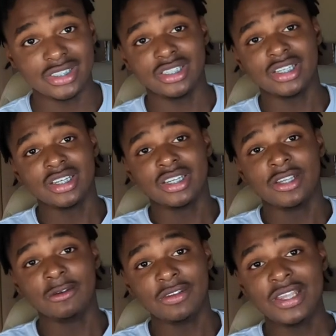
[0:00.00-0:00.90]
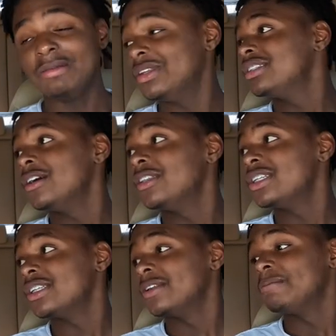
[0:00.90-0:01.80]
You feel me? So
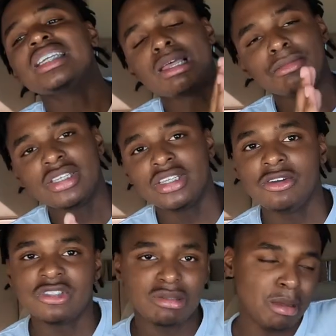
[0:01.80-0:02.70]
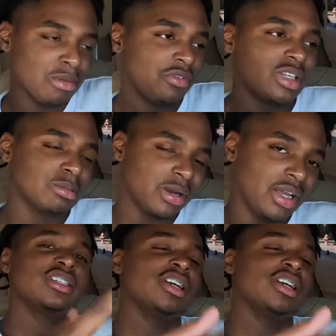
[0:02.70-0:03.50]
listen, she let me use her baby for this prank.